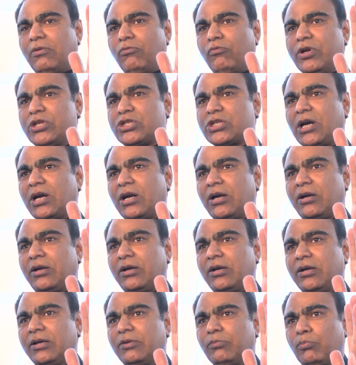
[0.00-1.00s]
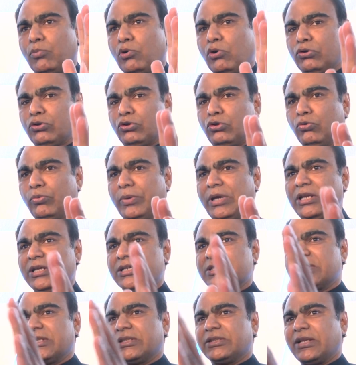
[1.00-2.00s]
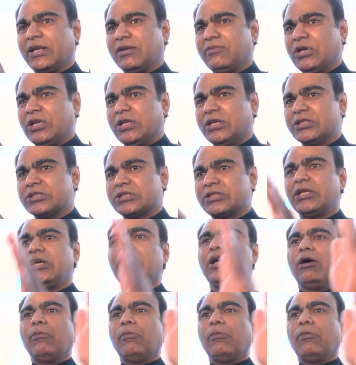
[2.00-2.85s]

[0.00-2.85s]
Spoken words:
which are both two-wheelers and three-wheelers,